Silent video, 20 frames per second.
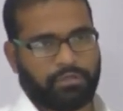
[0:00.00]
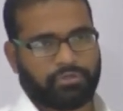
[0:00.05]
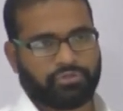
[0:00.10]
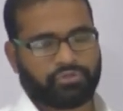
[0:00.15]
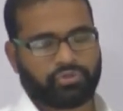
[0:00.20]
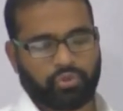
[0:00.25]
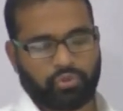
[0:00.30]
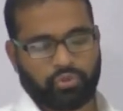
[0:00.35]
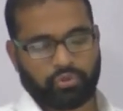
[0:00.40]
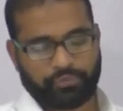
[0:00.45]

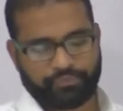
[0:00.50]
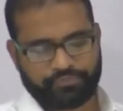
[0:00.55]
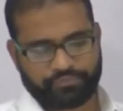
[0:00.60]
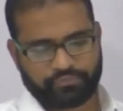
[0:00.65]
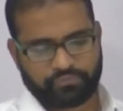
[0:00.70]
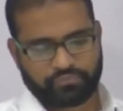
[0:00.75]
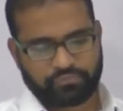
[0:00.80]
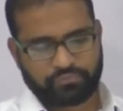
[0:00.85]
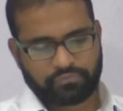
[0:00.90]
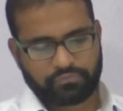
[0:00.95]

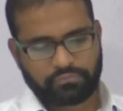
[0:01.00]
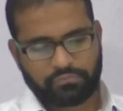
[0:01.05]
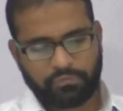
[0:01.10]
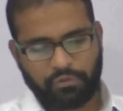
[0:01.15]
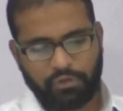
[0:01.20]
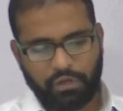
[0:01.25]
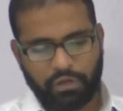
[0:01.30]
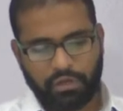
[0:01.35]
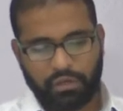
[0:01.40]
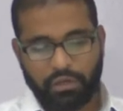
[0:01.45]
So,
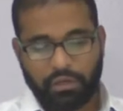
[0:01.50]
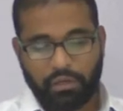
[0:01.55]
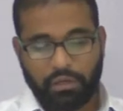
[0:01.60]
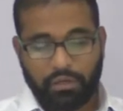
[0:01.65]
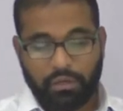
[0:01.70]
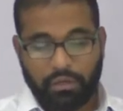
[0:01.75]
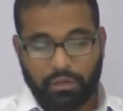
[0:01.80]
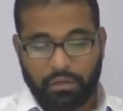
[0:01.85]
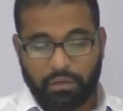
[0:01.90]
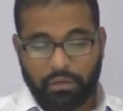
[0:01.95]

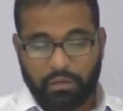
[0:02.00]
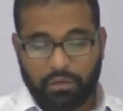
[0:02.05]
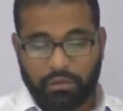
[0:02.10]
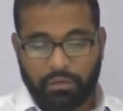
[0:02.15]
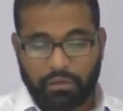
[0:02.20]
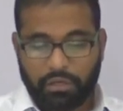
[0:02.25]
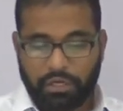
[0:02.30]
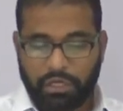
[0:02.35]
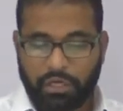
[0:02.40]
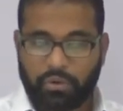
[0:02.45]

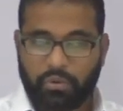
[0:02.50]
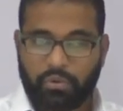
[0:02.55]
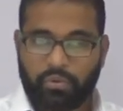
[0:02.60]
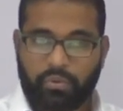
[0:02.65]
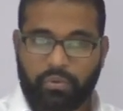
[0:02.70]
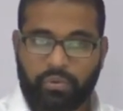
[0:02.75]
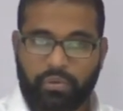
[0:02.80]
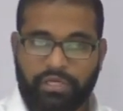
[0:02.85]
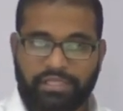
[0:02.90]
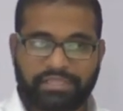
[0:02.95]
now